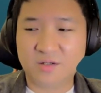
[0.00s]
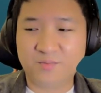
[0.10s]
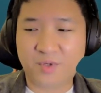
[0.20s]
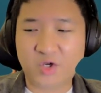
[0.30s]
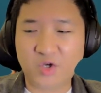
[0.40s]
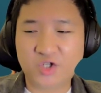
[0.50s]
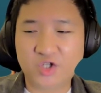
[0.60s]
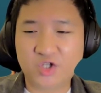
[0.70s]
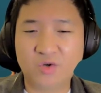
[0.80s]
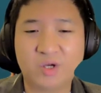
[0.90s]

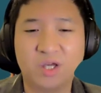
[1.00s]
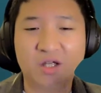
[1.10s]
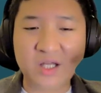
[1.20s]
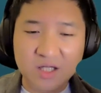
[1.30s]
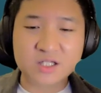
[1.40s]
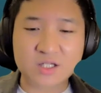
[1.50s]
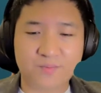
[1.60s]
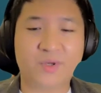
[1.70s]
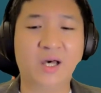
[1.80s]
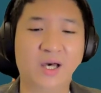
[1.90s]
because okay, this is the
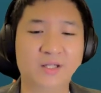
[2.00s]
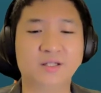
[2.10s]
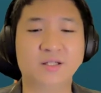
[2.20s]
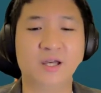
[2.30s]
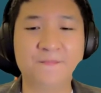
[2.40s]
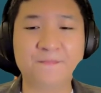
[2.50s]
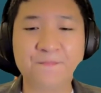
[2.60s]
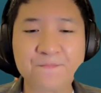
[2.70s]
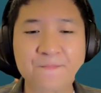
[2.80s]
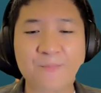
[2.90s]
part that
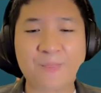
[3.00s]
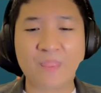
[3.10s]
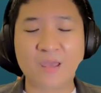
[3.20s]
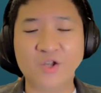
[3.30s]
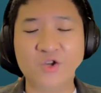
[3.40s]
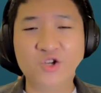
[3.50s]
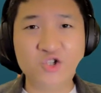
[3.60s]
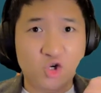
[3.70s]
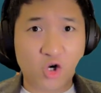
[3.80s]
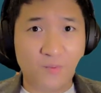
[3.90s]
you need
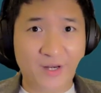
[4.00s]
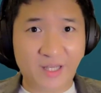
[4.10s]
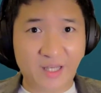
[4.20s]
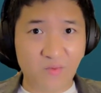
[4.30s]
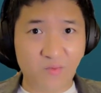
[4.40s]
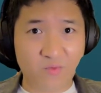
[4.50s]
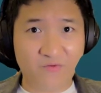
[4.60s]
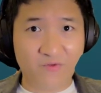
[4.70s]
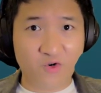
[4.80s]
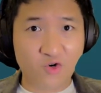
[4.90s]
to communicate
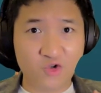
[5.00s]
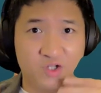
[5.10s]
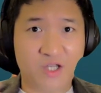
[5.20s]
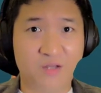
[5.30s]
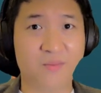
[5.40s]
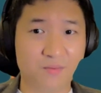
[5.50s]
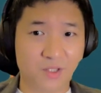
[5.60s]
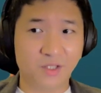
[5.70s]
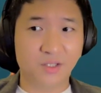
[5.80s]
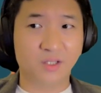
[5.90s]
with all your team
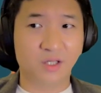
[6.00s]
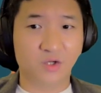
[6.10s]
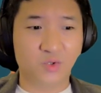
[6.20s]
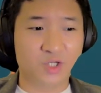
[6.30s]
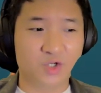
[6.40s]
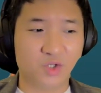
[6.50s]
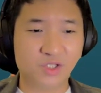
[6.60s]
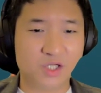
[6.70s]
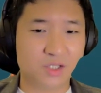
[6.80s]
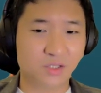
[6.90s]
members, including
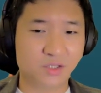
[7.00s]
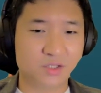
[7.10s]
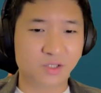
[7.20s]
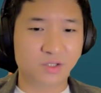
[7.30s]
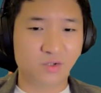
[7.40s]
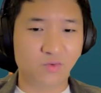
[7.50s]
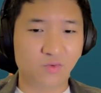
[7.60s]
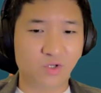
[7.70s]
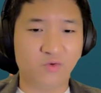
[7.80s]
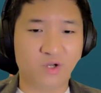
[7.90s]
yourself,
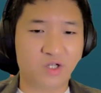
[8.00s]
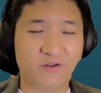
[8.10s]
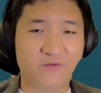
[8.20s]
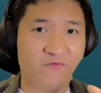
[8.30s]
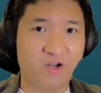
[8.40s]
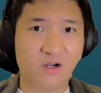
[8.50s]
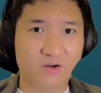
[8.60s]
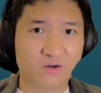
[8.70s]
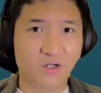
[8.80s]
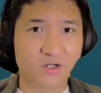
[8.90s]
what you actually found